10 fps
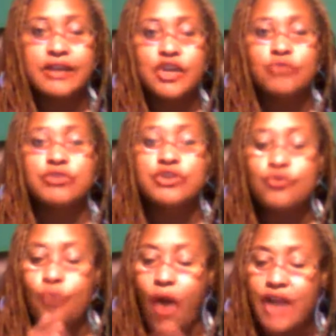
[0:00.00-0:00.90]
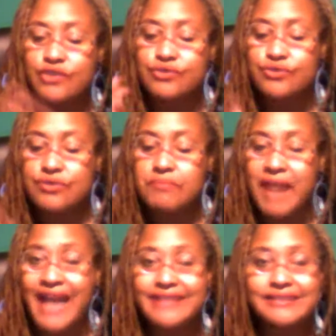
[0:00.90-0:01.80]
We're going to walk you through the
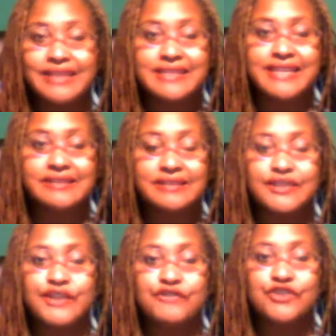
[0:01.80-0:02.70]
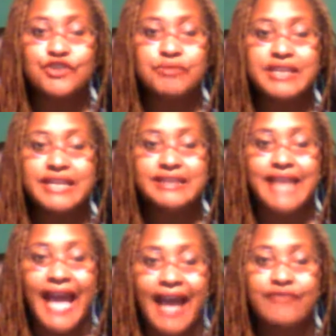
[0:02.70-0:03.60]
mindset necessary for you to begin to
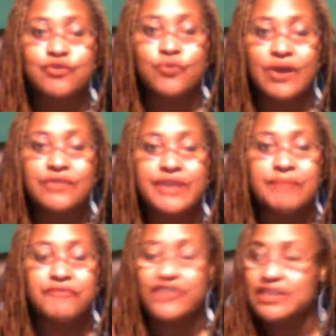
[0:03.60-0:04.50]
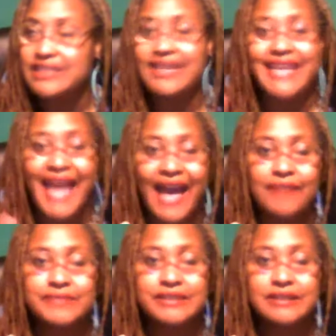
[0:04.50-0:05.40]
have the wealth and fill in the gaps.